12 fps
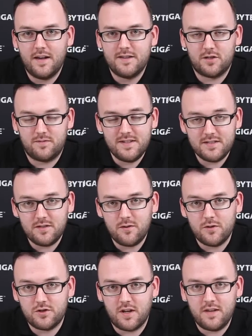So this
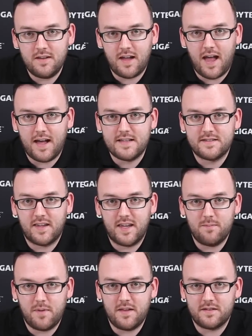solution has
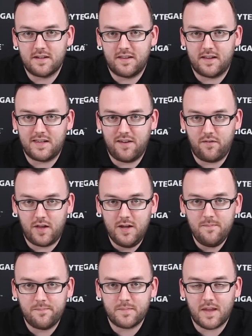gigabit
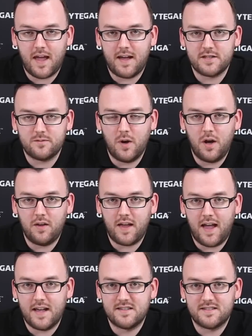connectivity, as well
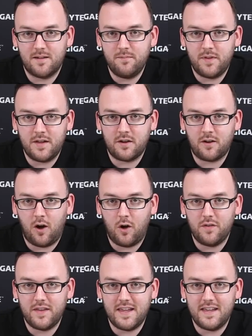as something
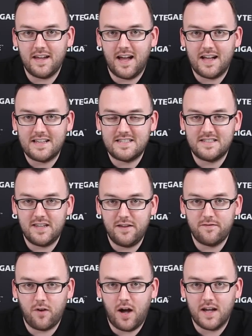called the uh,
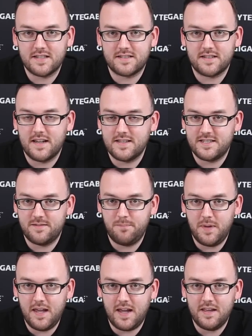CFOS
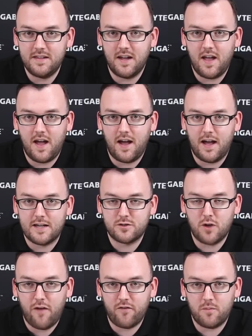Speed uh,
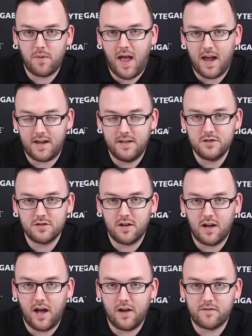software package
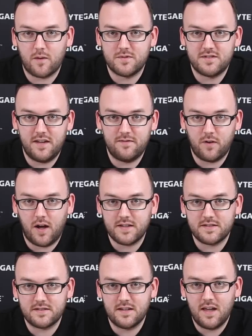uh, from
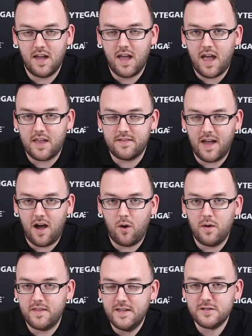CFOS.
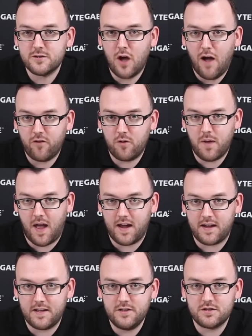Now, this software
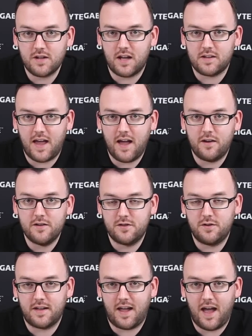package allows
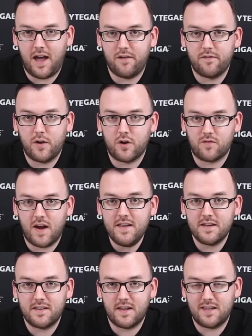you to have
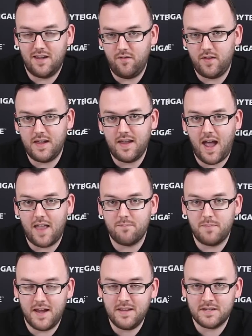great connectivity
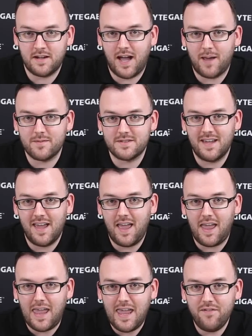and ping times
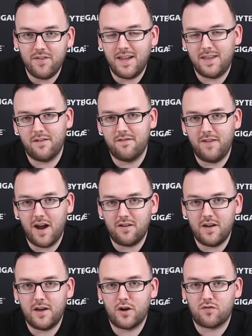even in a
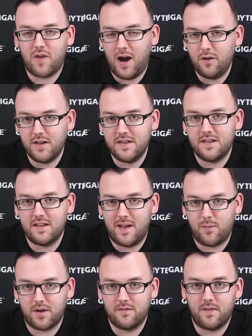very crowded
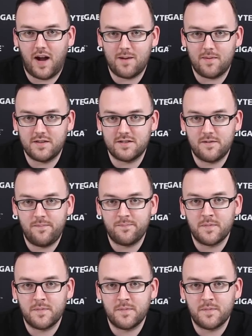network environment.